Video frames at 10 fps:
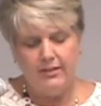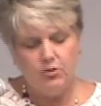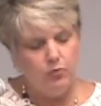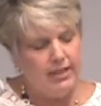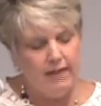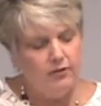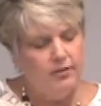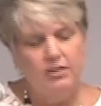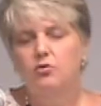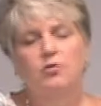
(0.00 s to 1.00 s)
It's
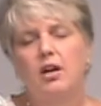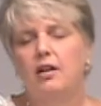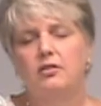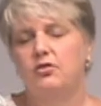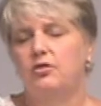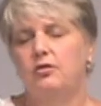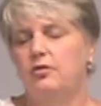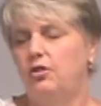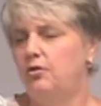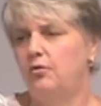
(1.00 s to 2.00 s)
whatever that draws
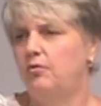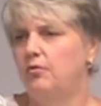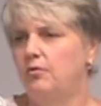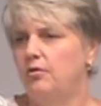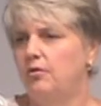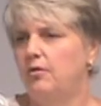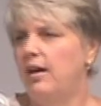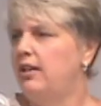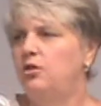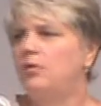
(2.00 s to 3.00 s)
you,
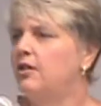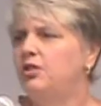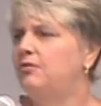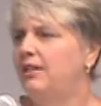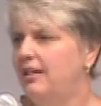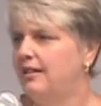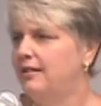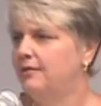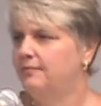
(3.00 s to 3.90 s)
and you are unique.